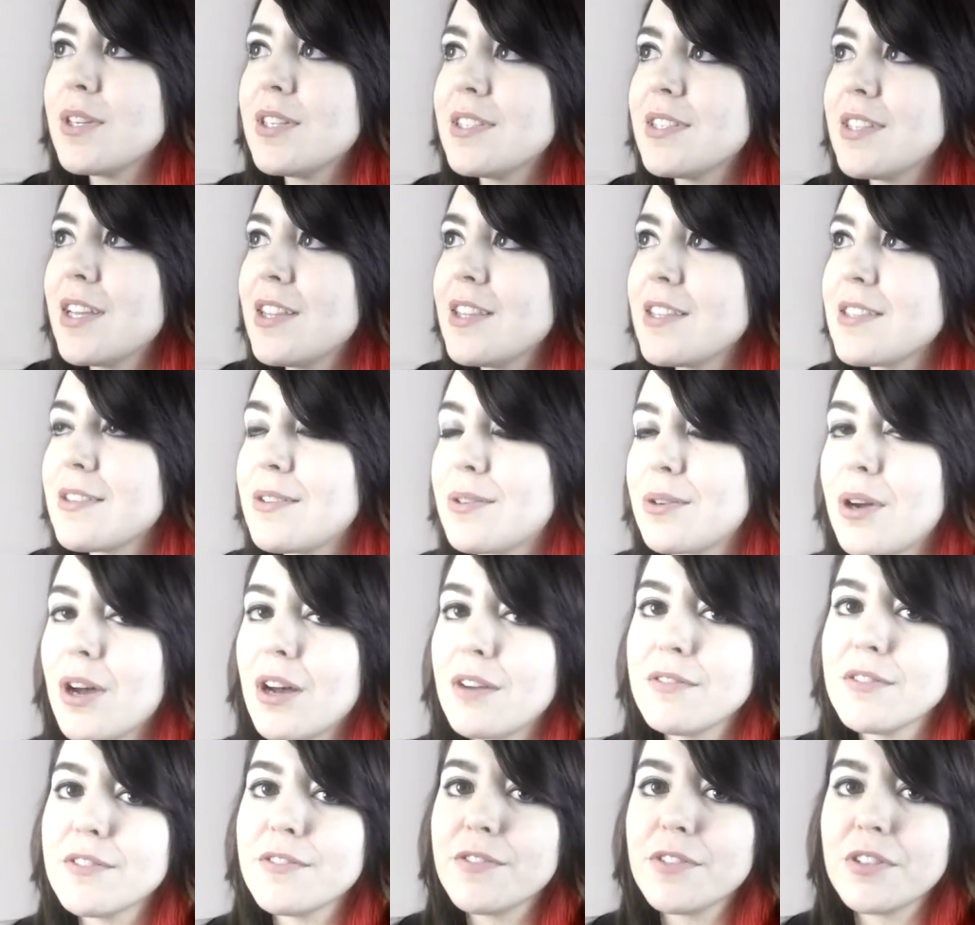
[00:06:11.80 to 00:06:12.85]
I designed this little
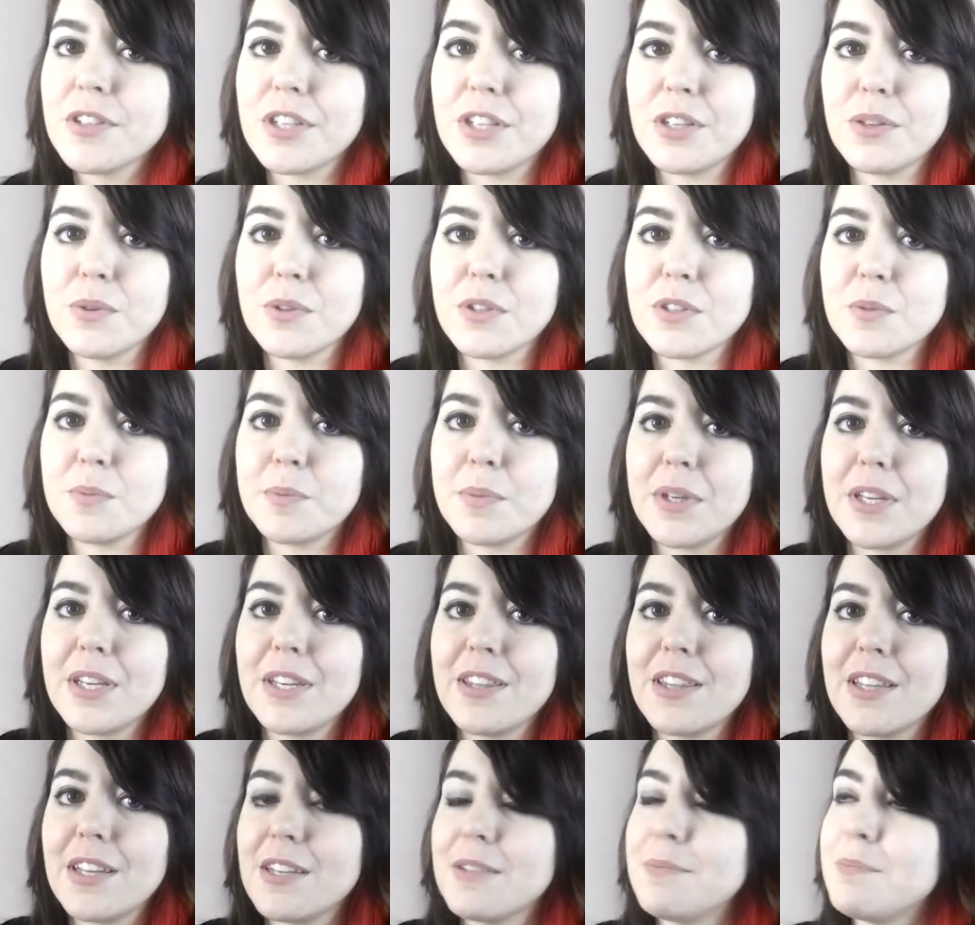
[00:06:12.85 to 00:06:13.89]
cover for a U S B
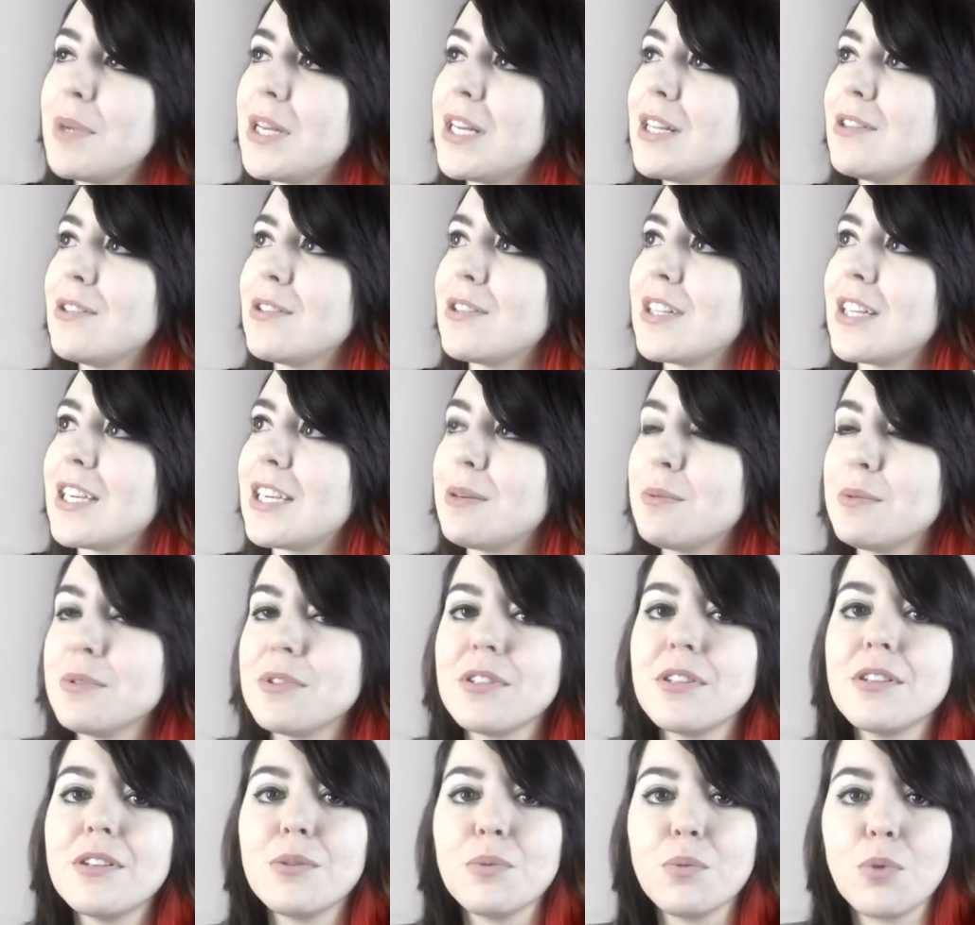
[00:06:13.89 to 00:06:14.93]
that made it look like it was
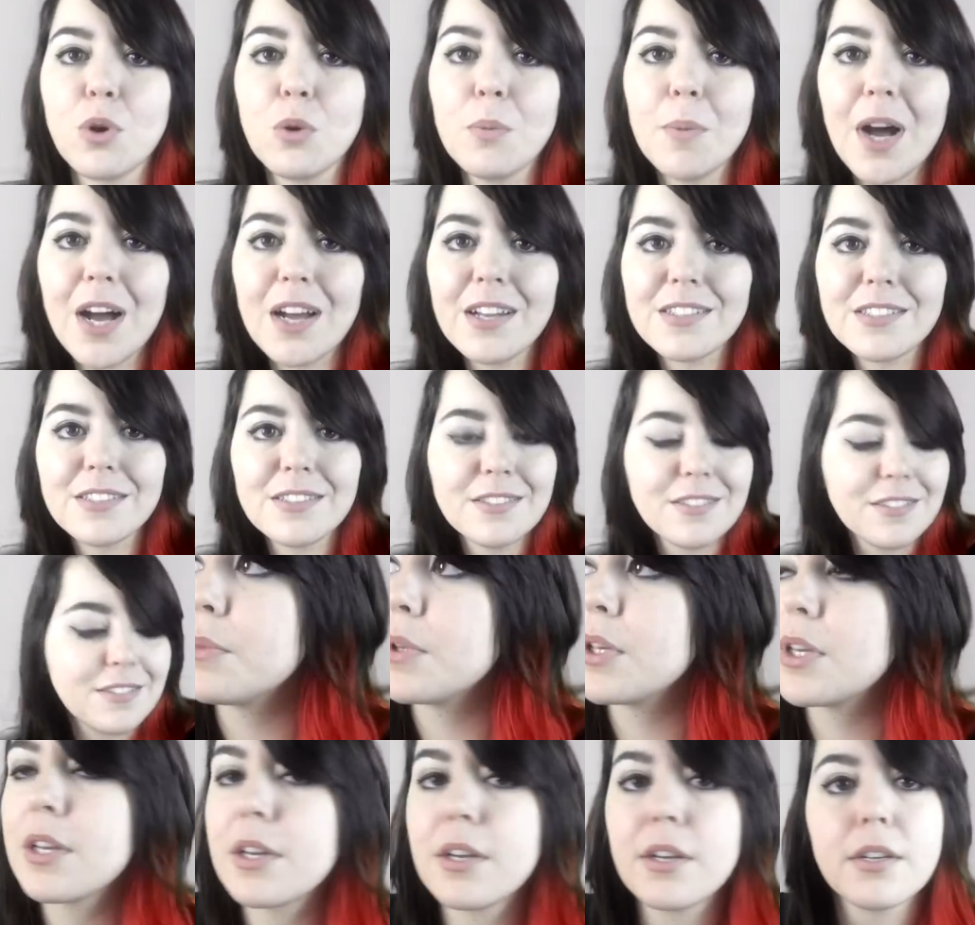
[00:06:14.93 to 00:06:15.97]
a little robot,
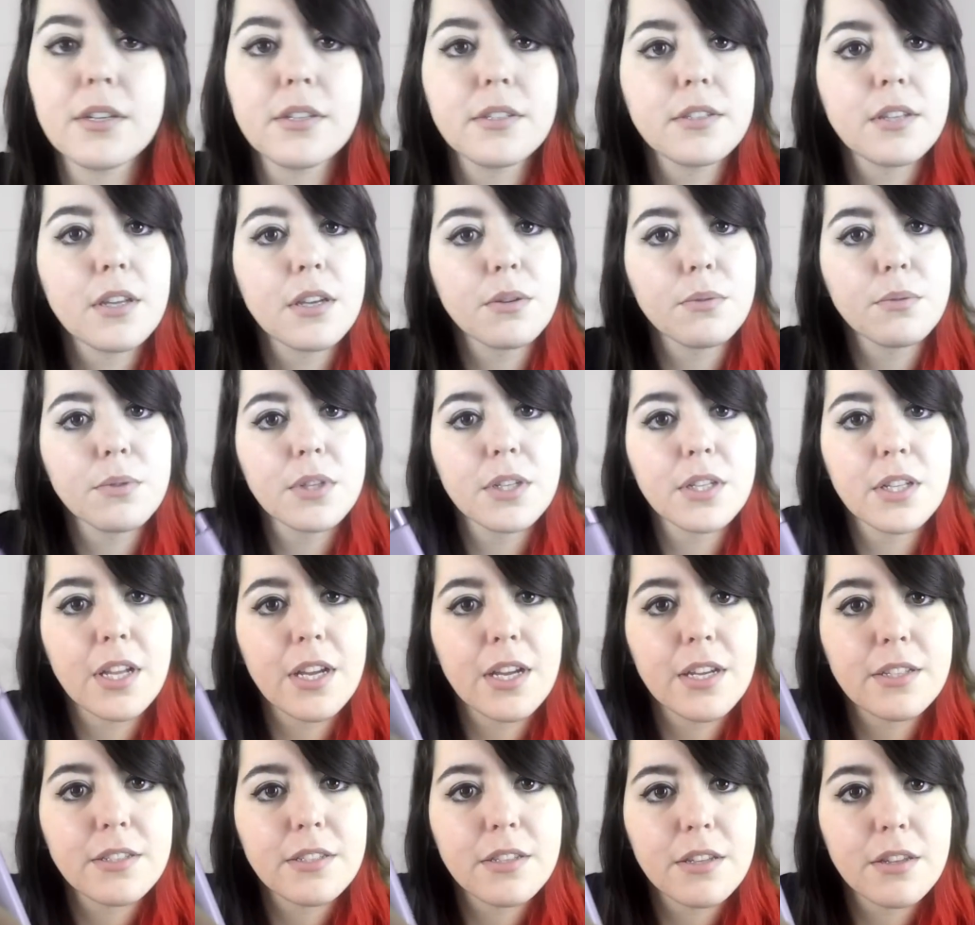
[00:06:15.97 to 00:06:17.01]
because I
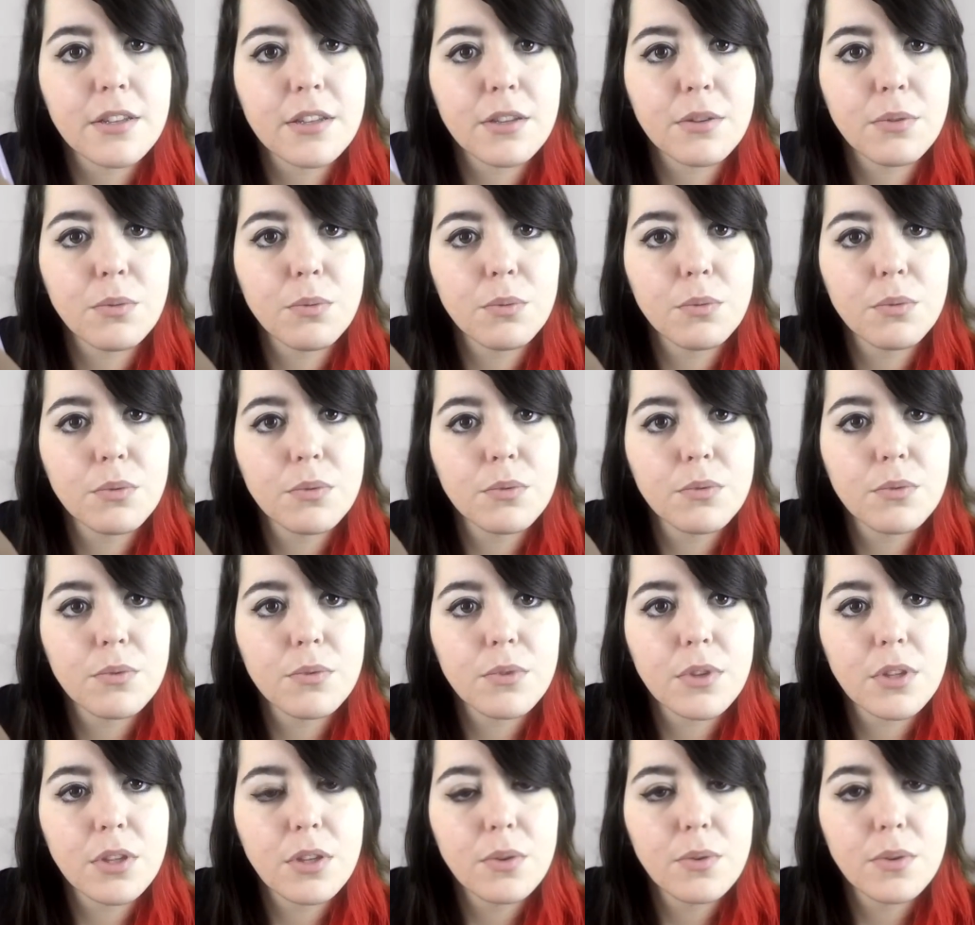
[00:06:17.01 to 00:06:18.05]
realized that
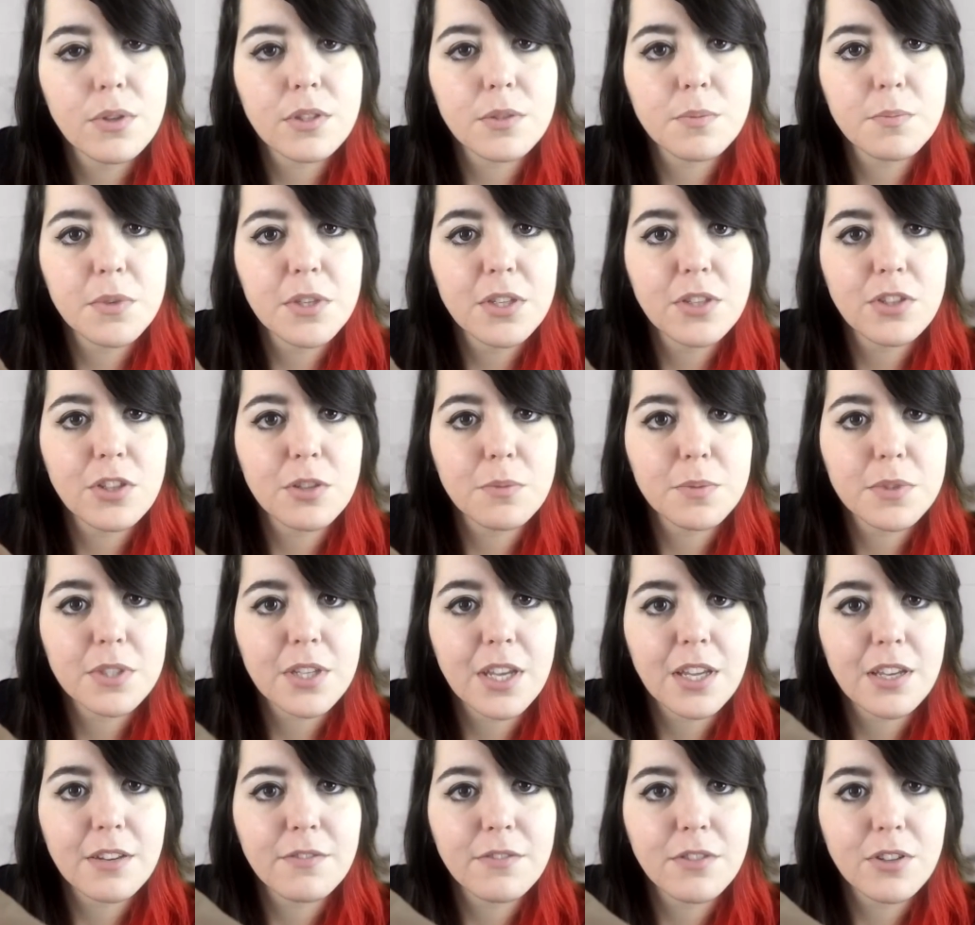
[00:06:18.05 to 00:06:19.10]
U S B chips
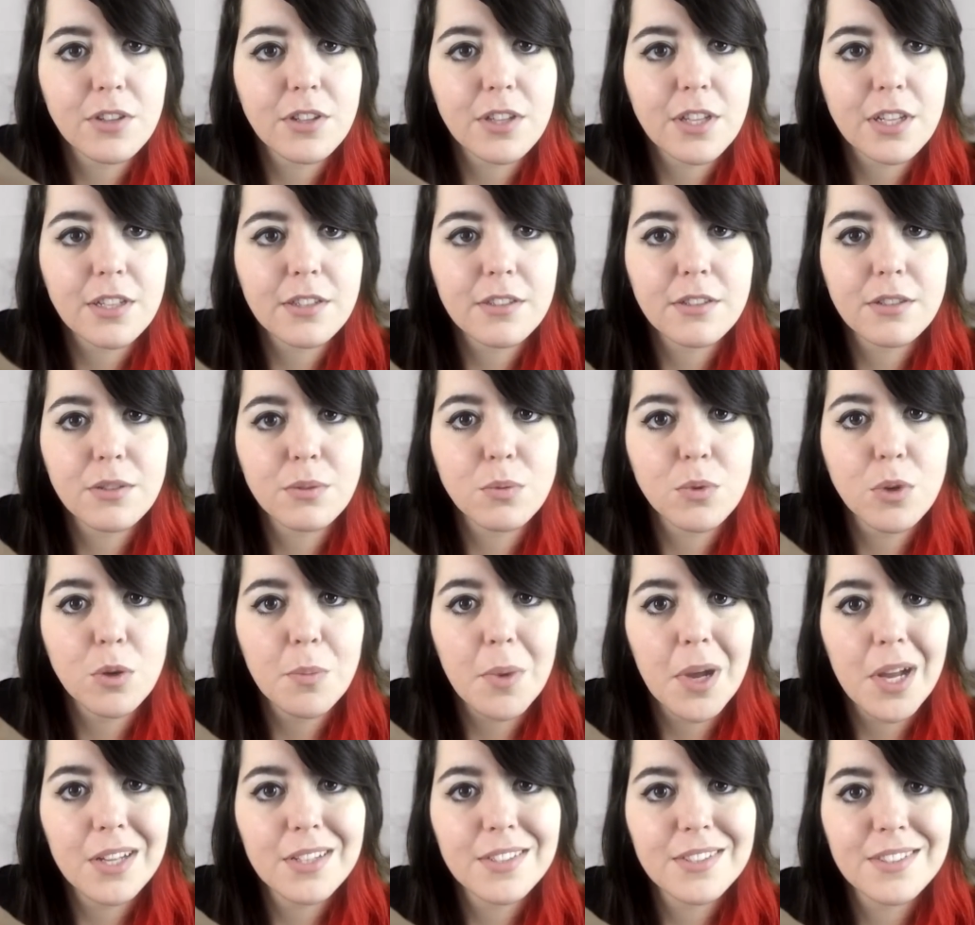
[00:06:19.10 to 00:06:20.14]
kind of look like little
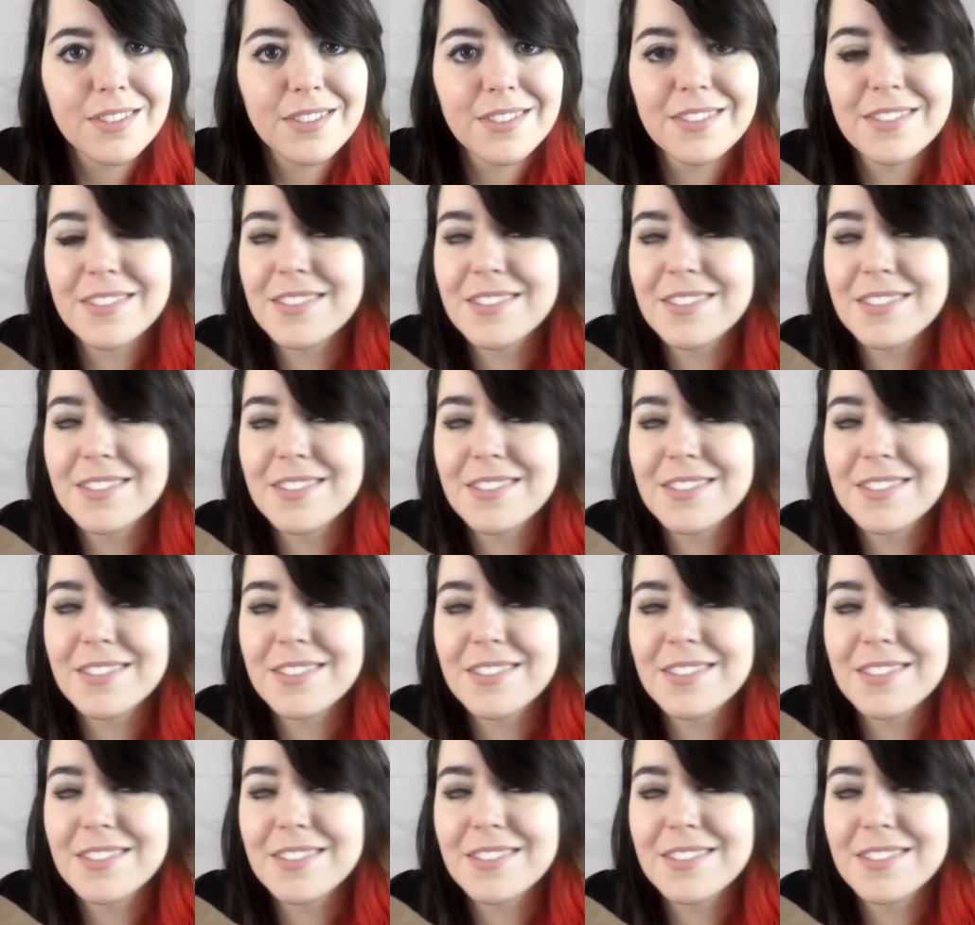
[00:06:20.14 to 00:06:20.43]
robots.